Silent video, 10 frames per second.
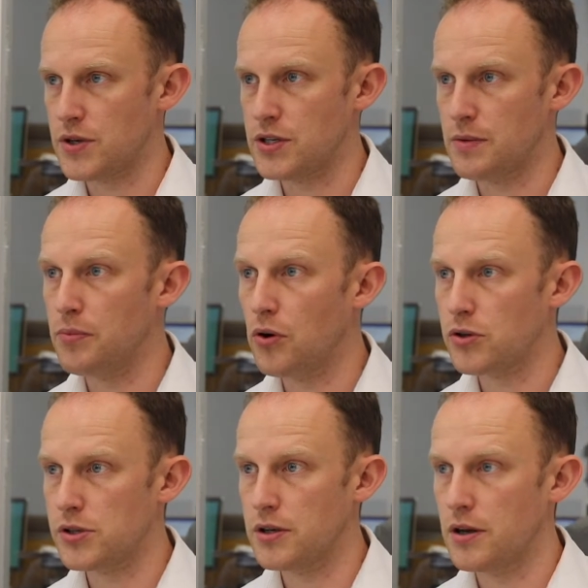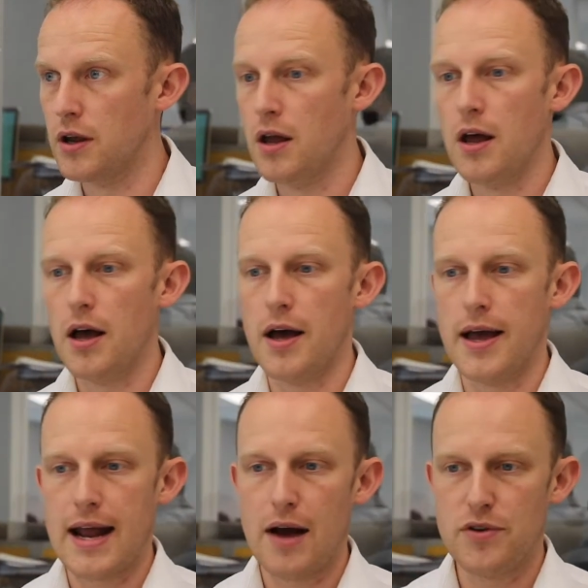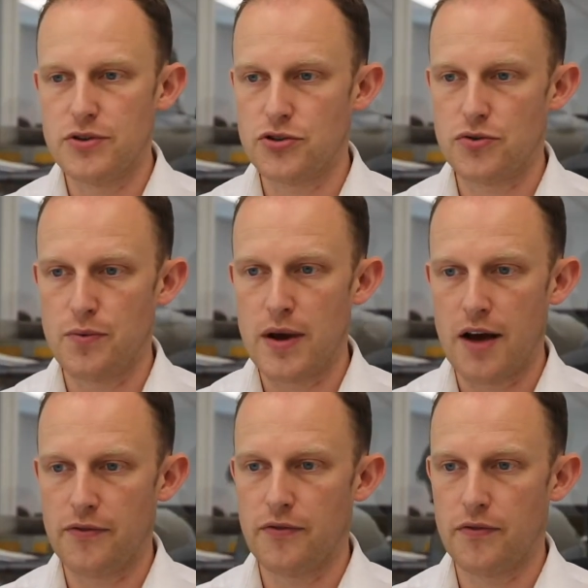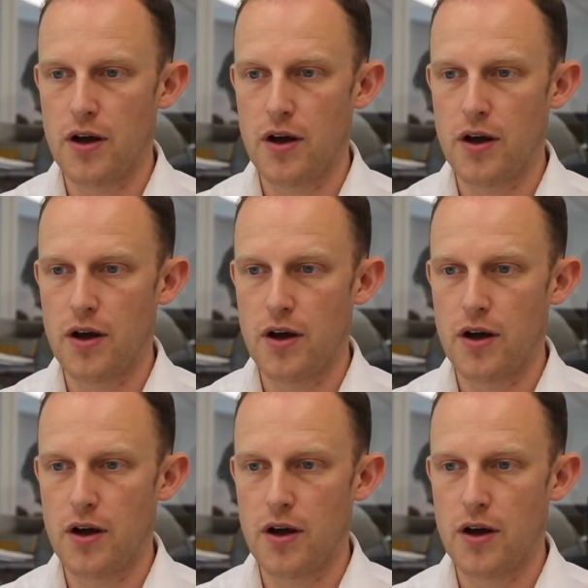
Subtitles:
which is important. In our industry, we have